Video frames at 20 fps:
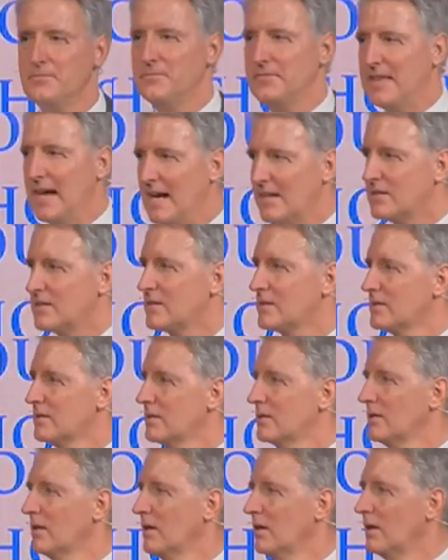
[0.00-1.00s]
That's
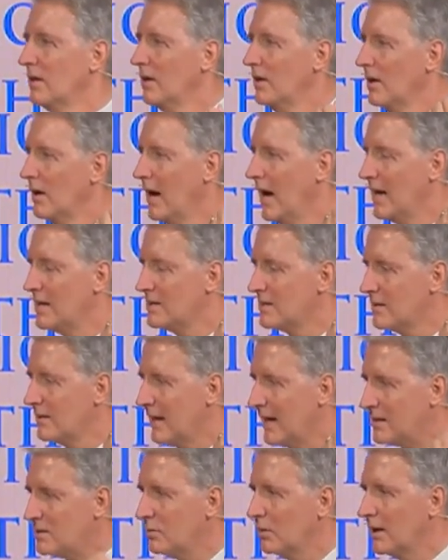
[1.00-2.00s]
how
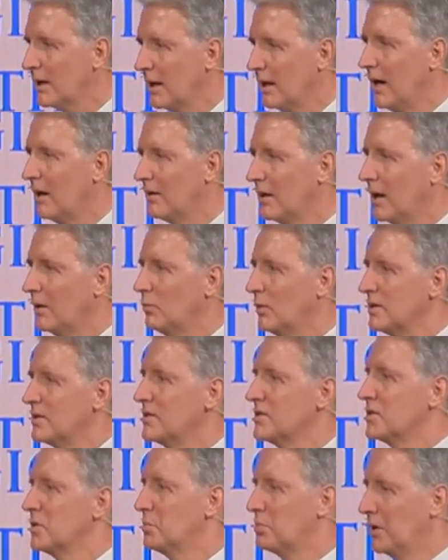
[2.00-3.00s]
God wants
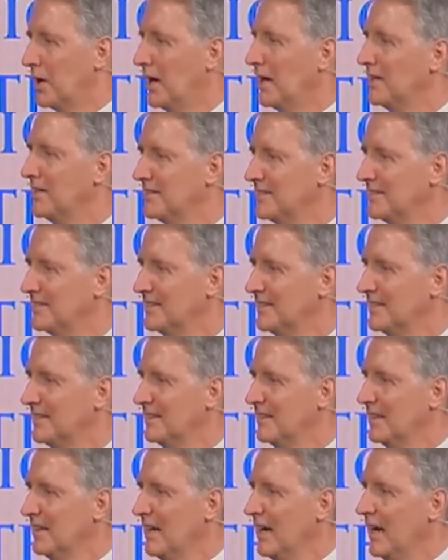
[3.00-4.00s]
us to pray.
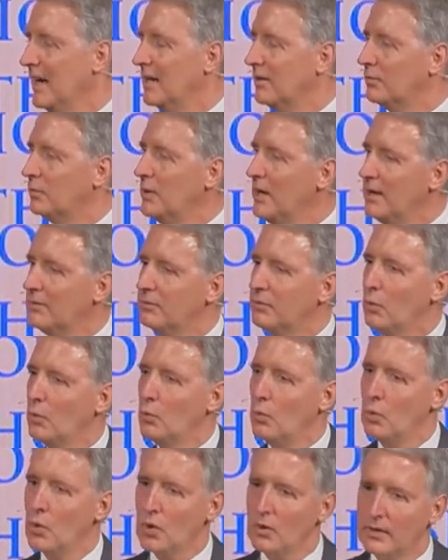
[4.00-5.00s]
And if we have
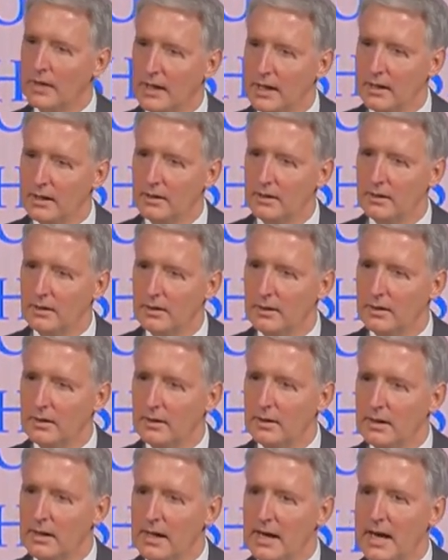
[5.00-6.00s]
worry
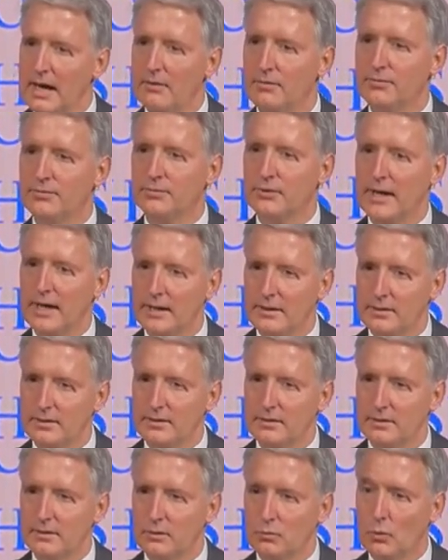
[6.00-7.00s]
and fret
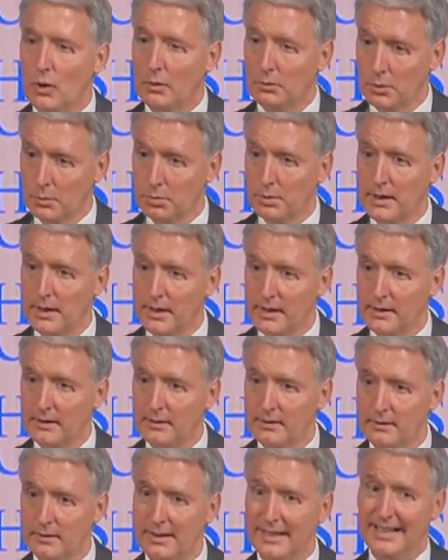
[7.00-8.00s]
while we're
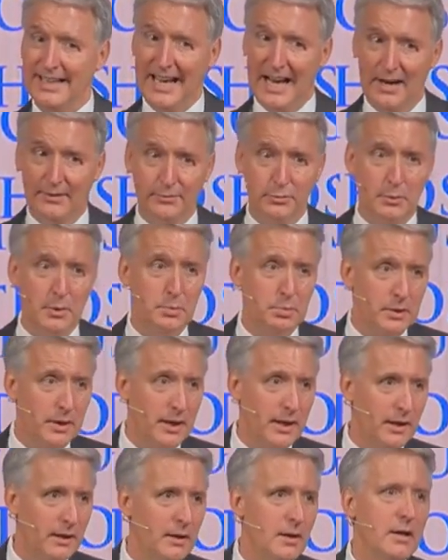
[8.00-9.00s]
praying and after we
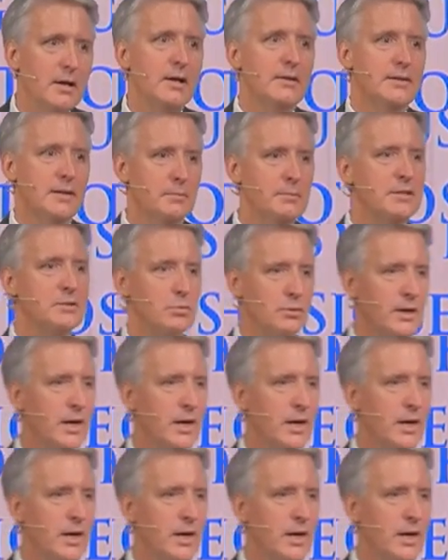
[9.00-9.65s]
pray, that means we're